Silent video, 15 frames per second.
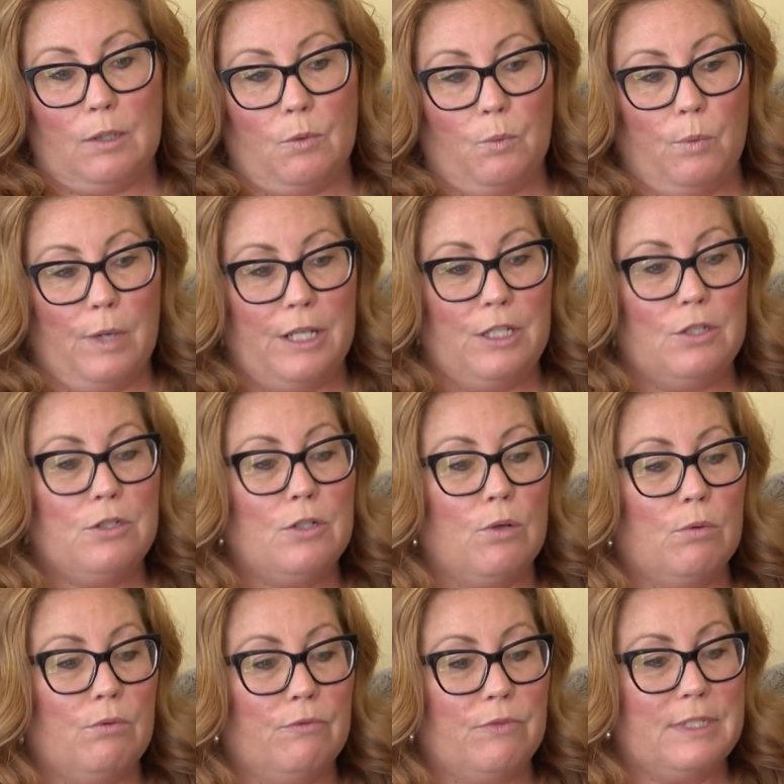When you
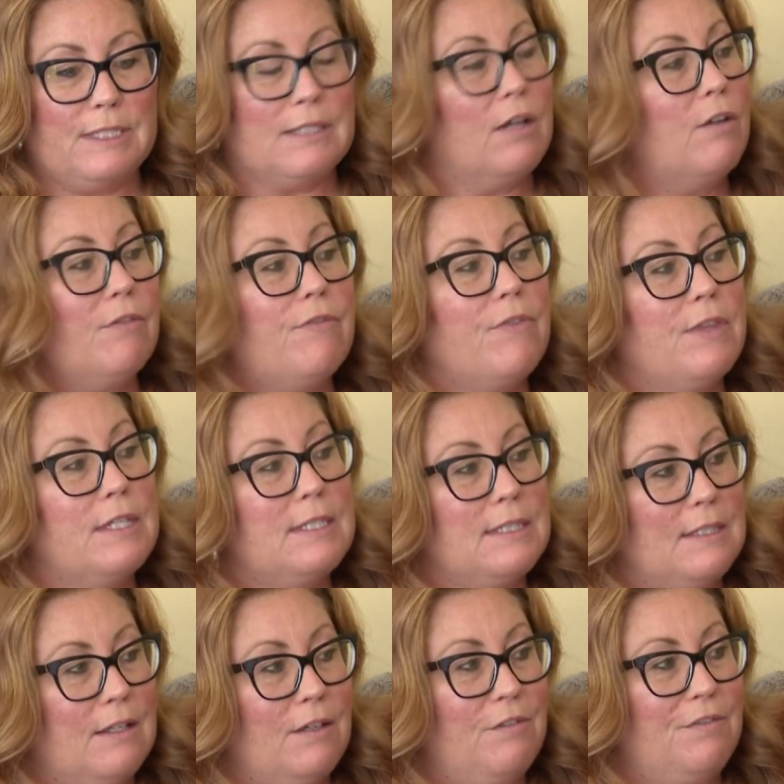don't resolve the
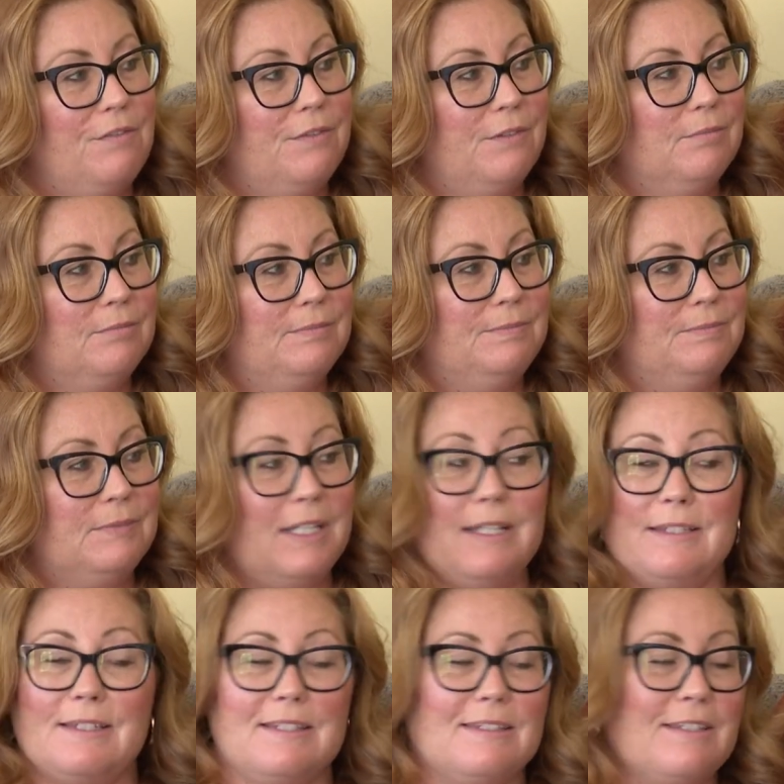stuff,
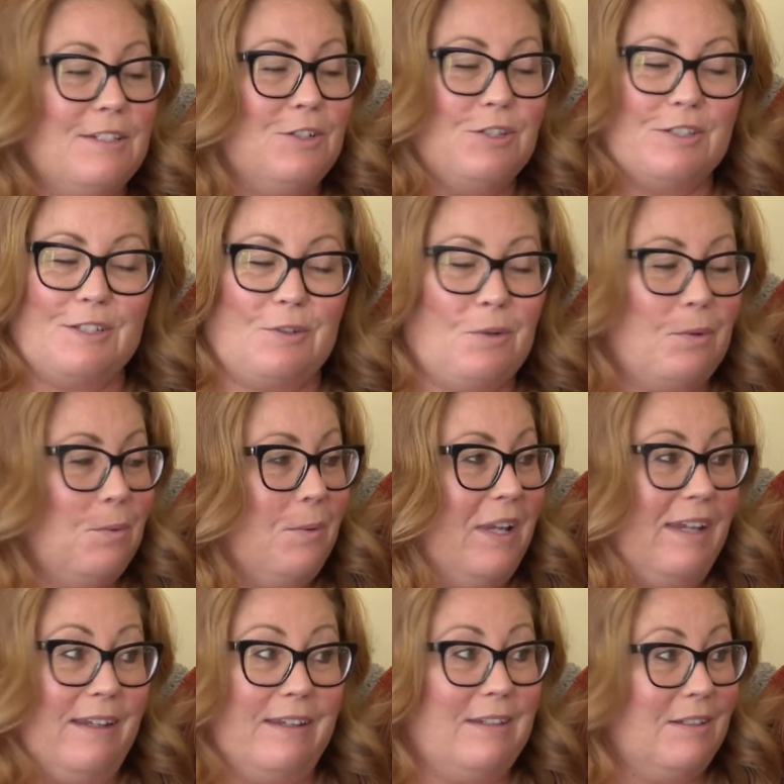it doesn't just go
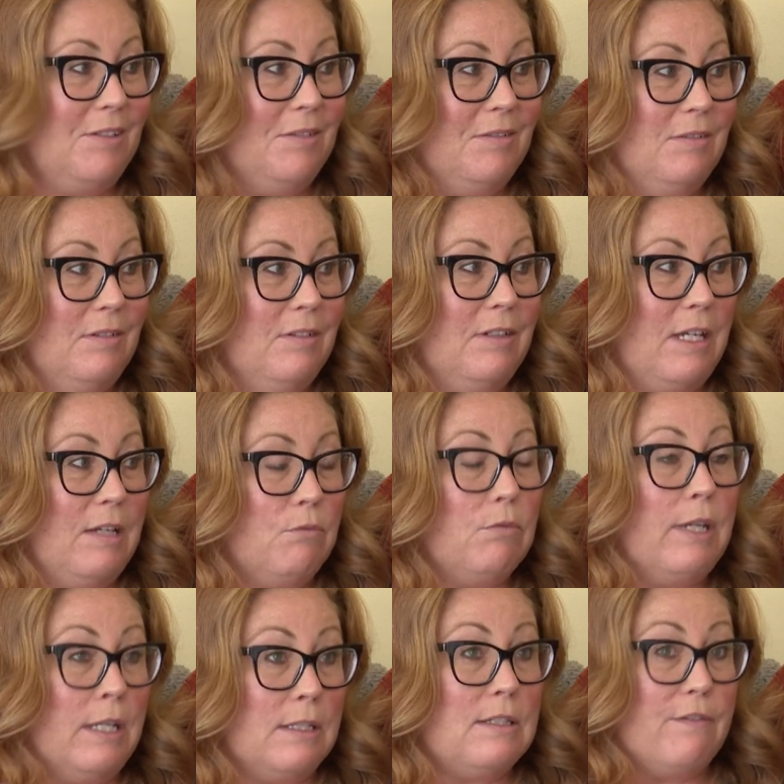away. No. It,
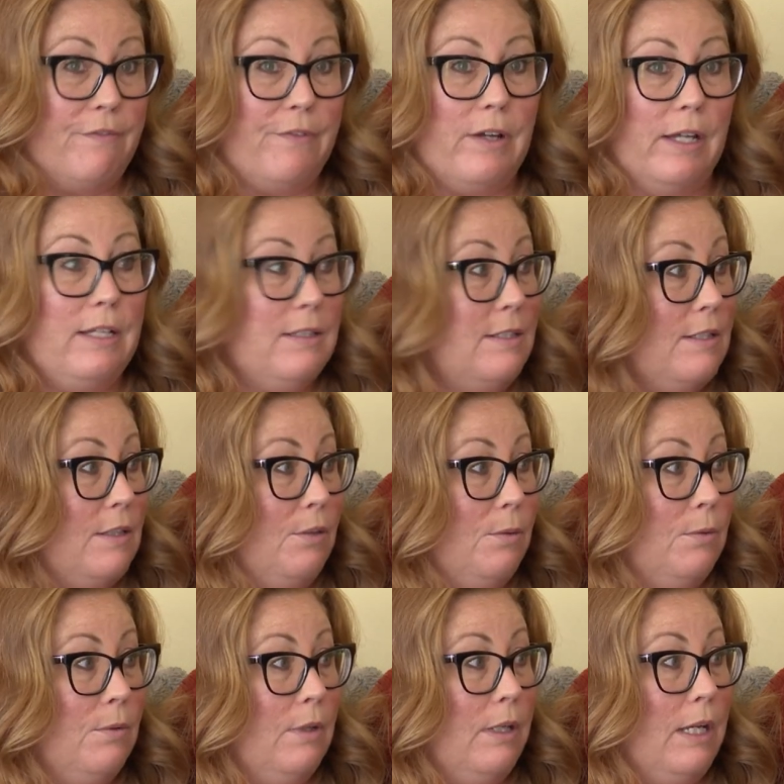it defines
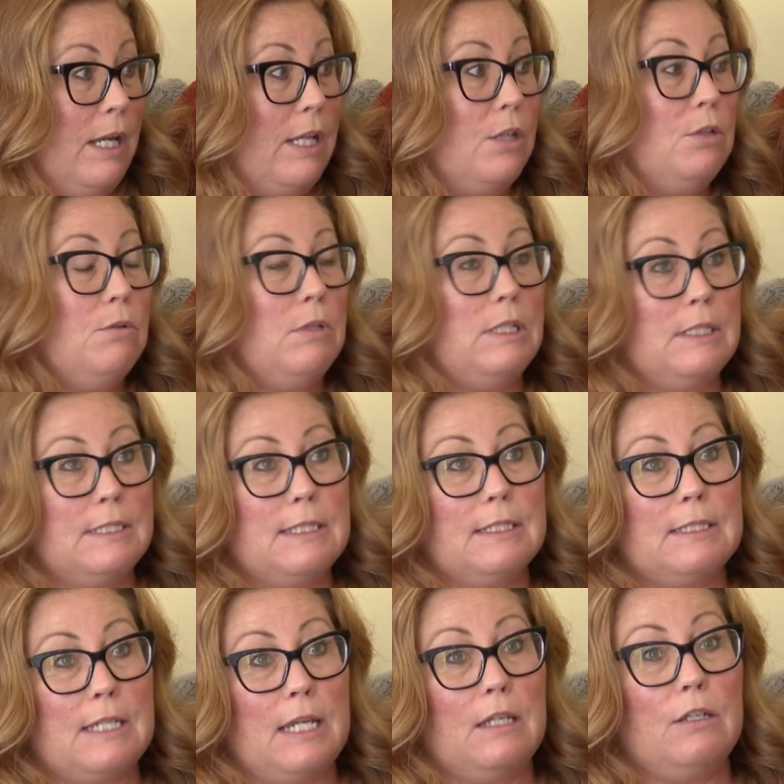you. Yeah. And you need to
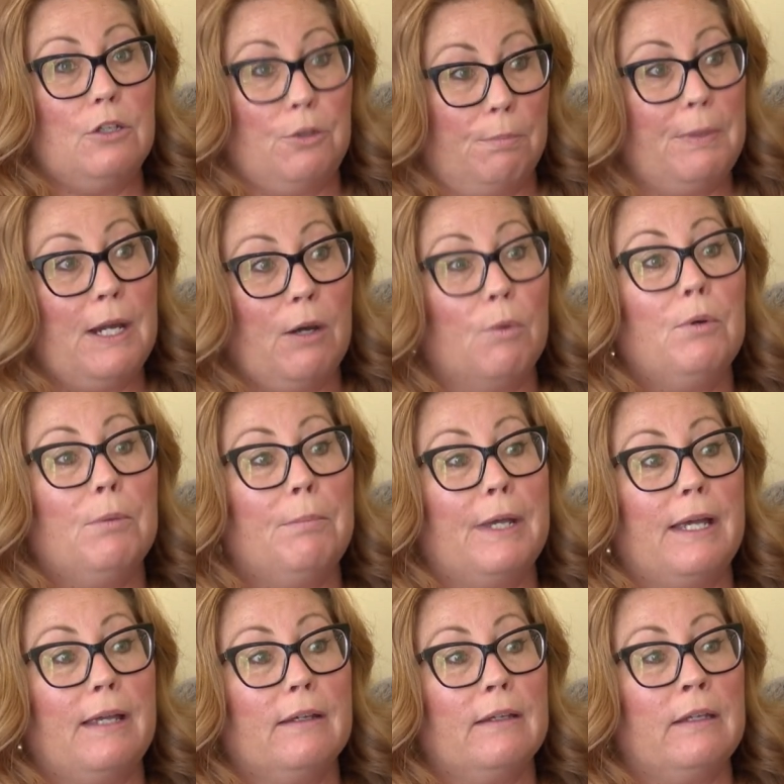take your power
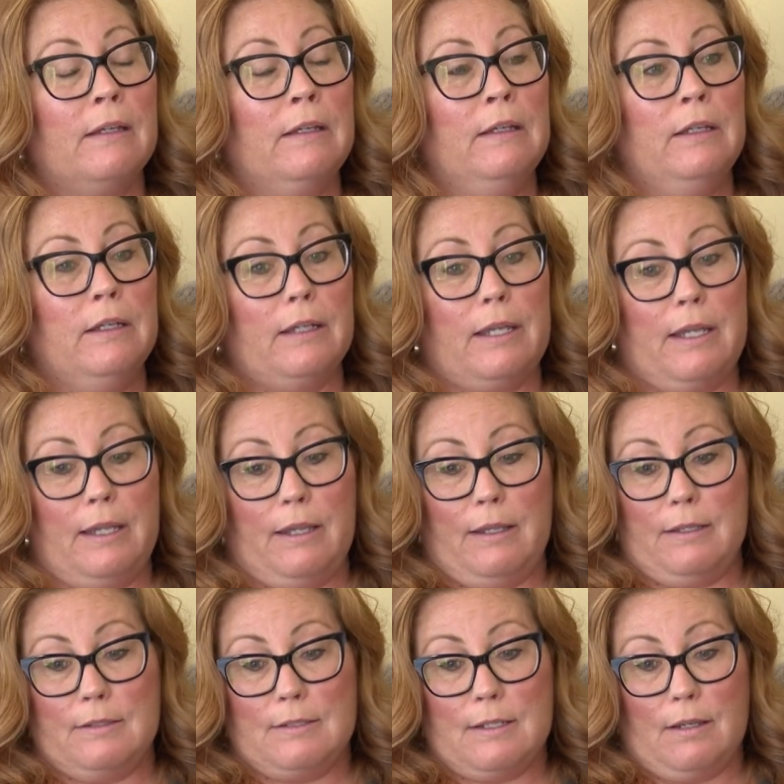back
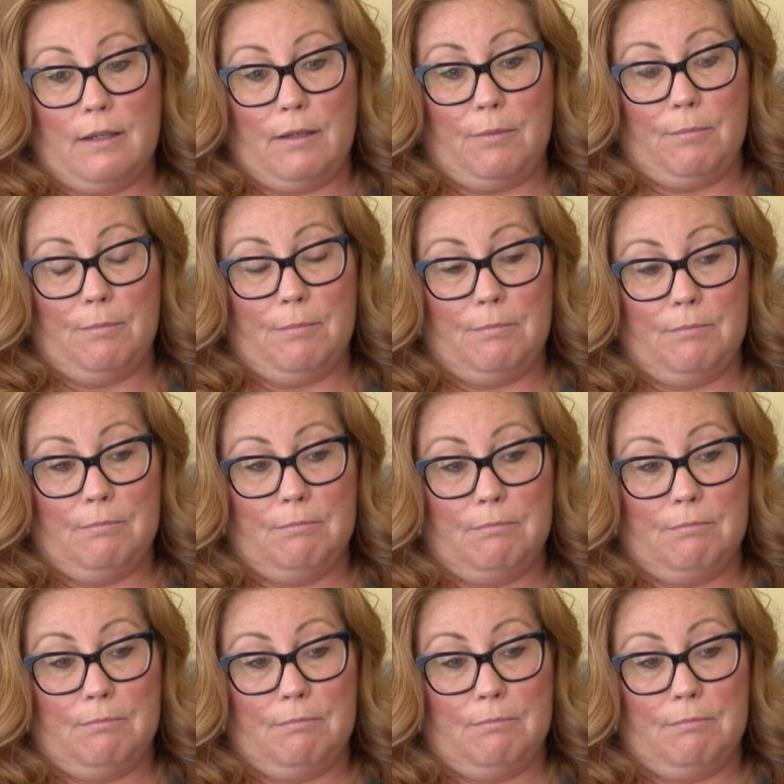and, um,